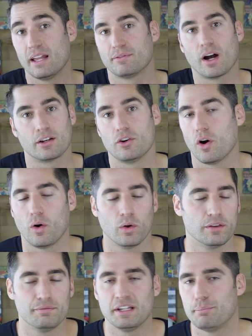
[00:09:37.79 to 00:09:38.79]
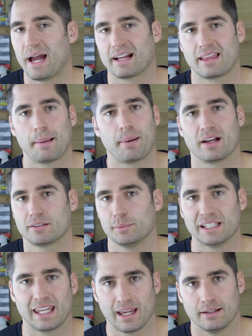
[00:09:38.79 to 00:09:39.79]
have gotten all the feedback they
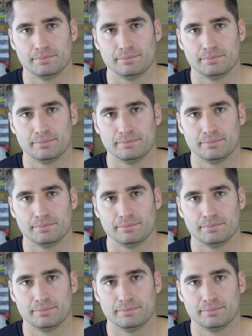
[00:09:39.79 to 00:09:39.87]
possibly can.